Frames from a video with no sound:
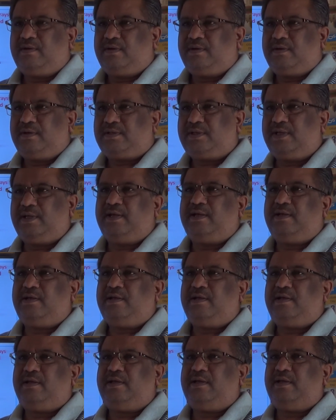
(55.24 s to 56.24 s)

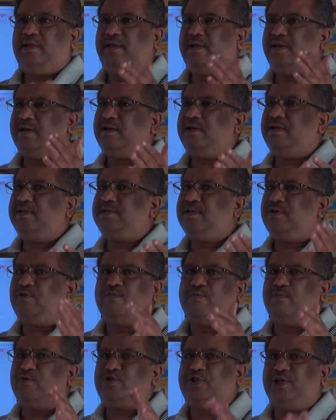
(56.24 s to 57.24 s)
See, air is a
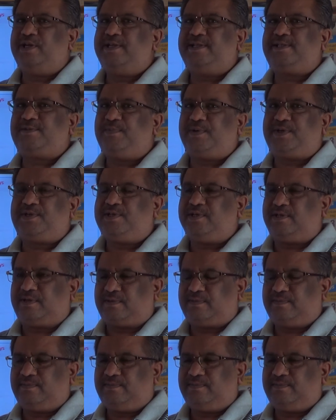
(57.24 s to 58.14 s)
homogeneous mixture,